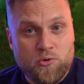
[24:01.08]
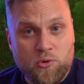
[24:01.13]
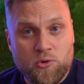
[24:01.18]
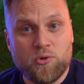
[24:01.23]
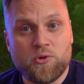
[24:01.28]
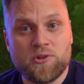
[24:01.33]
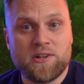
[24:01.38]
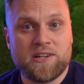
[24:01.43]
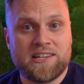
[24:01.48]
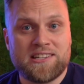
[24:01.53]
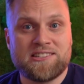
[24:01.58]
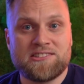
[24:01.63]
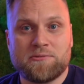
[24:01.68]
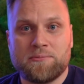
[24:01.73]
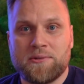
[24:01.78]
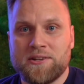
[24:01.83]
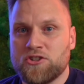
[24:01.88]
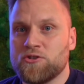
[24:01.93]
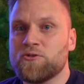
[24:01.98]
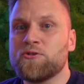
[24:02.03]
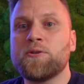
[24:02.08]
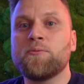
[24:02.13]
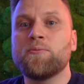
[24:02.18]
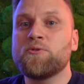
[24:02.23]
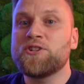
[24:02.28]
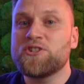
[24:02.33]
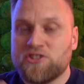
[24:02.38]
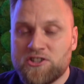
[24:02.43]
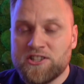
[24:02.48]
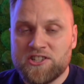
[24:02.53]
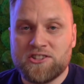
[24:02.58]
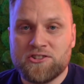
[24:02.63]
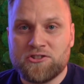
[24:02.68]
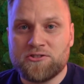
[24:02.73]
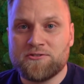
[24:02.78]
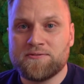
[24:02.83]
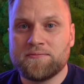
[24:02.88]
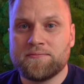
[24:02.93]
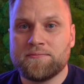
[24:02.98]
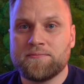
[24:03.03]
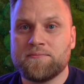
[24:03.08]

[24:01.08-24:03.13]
or a special depreciation.